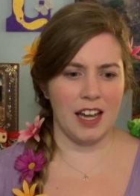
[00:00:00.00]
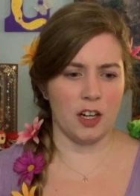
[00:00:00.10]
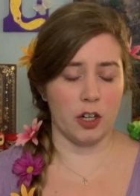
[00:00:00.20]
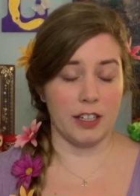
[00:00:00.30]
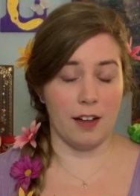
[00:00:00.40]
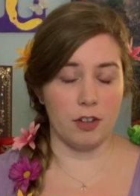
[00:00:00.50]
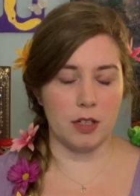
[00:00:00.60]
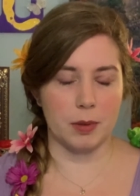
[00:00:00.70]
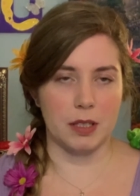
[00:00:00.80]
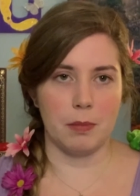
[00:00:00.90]
and are
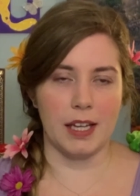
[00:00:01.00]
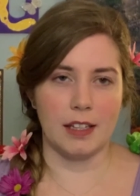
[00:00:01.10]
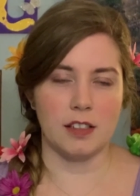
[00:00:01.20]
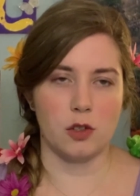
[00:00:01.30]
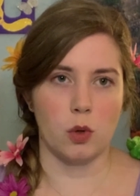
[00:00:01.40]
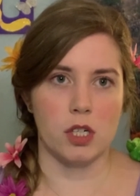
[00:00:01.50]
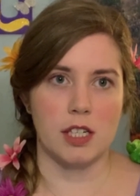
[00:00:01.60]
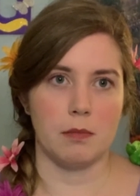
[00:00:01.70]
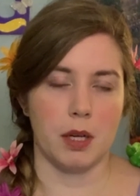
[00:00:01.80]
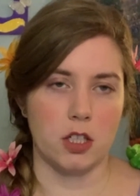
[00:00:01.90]
inevitably making this
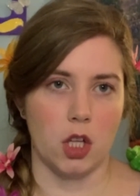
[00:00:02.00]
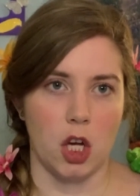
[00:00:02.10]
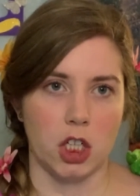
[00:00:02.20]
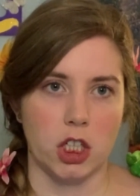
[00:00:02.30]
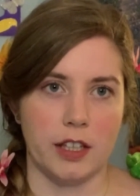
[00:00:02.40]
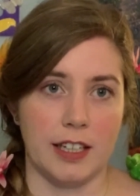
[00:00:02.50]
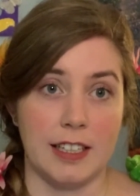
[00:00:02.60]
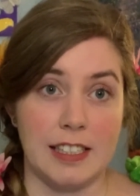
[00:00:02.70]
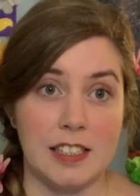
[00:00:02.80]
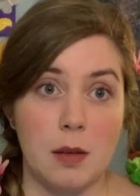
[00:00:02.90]
quarantine much longer than it
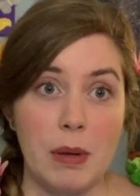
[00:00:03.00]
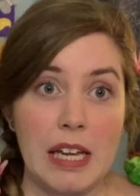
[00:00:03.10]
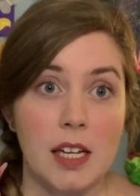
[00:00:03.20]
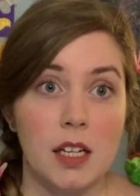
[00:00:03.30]
needs to be.